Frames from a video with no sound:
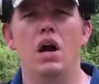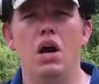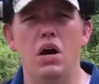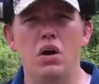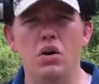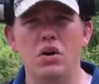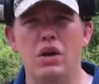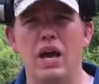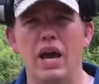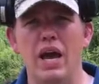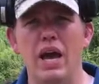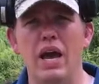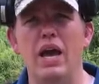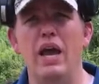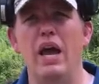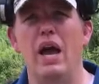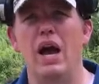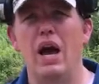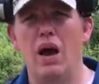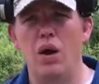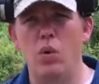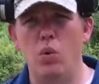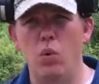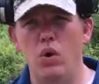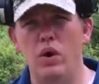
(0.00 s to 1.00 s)
okay,
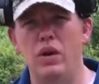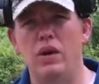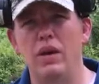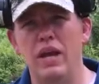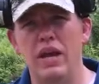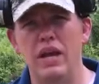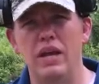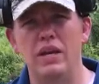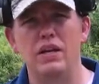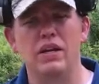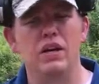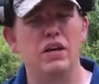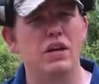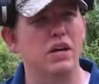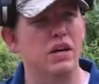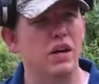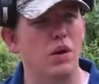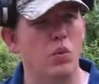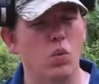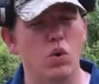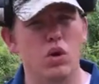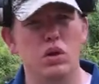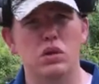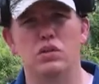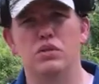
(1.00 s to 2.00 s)
I want a handgun, I
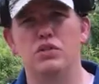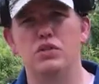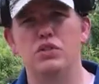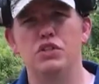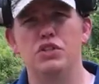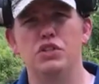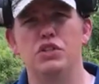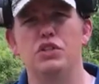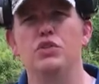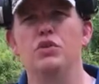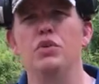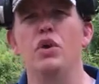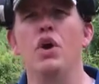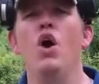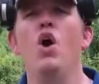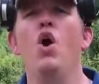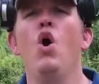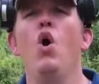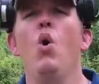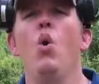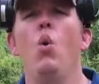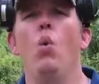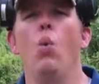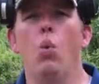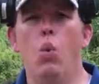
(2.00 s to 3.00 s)
want to learn to shoot,
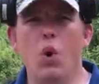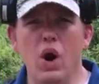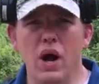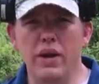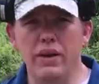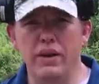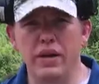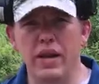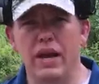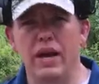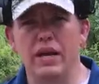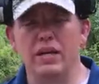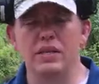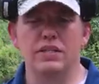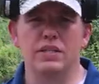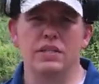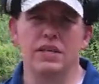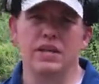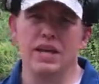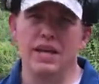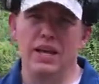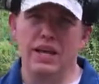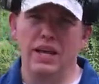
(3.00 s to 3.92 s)
what next?